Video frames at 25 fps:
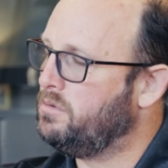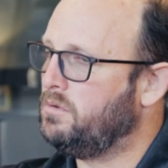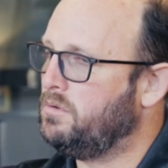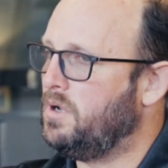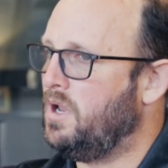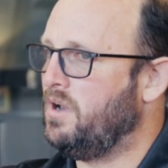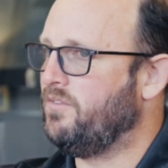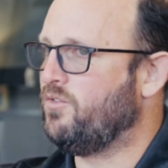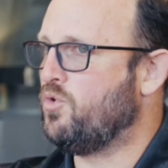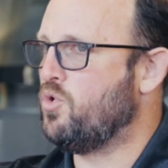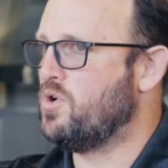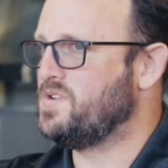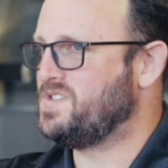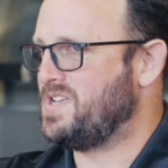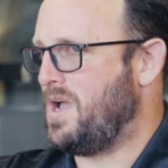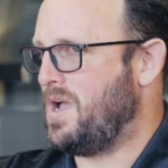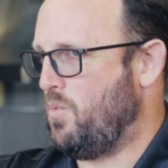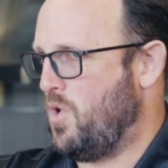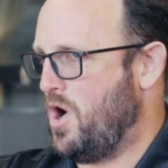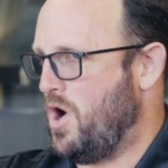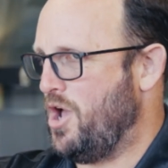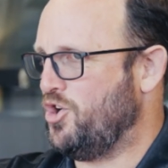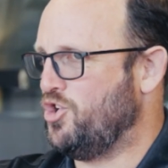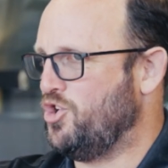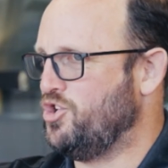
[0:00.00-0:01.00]
And of course I
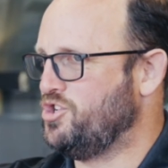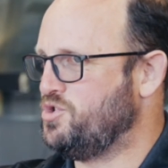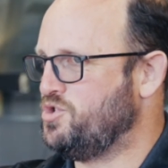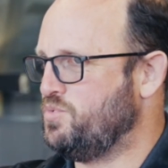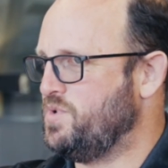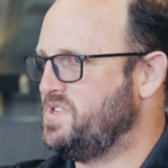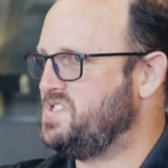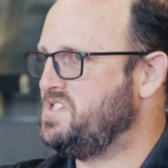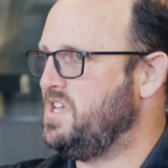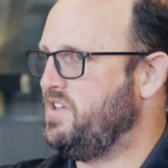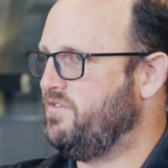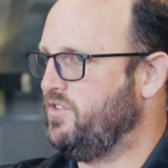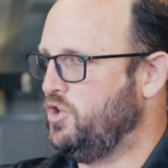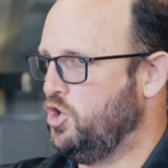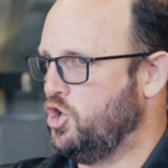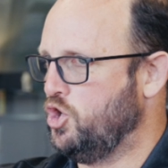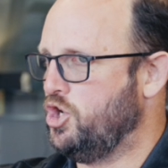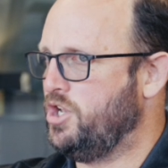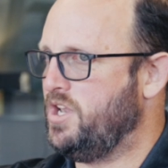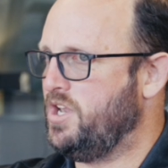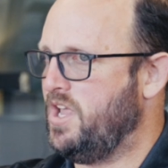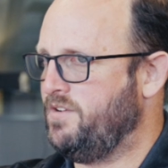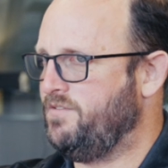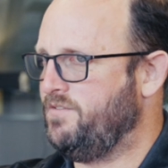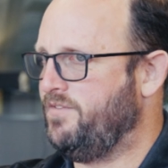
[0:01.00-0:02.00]
want her to receive
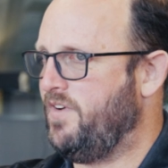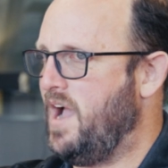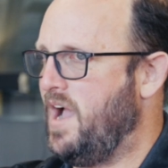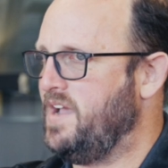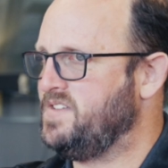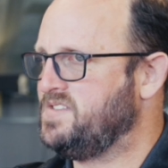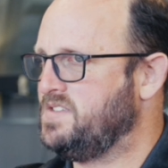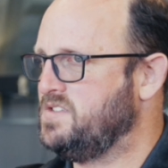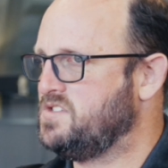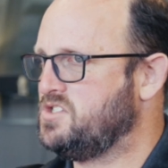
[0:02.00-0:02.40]
good advice.